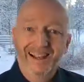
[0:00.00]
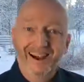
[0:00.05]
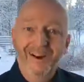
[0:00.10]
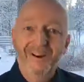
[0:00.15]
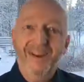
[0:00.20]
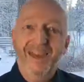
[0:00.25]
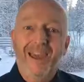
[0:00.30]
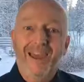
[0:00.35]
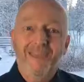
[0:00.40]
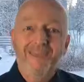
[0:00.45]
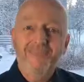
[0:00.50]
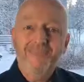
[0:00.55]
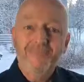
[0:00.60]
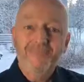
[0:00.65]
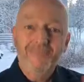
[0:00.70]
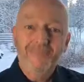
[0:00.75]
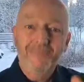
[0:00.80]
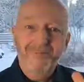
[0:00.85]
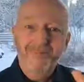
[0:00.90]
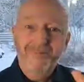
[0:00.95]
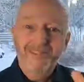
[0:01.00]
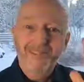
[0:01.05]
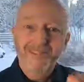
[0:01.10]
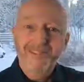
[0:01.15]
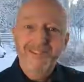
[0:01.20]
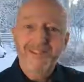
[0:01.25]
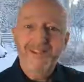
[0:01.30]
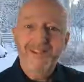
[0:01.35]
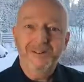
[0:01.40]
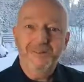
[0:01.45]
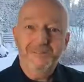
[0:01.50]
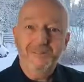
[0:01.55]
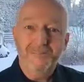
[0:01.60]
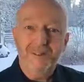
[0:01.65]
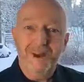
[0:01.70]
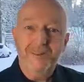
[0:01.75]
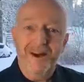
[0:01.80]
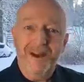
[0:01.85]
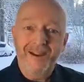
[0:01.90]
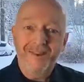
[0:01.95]
Okay, see you.
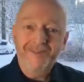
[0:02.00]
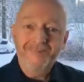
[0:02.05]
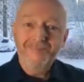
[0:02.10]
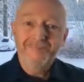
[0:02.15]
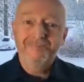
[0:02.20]
Bye-bye.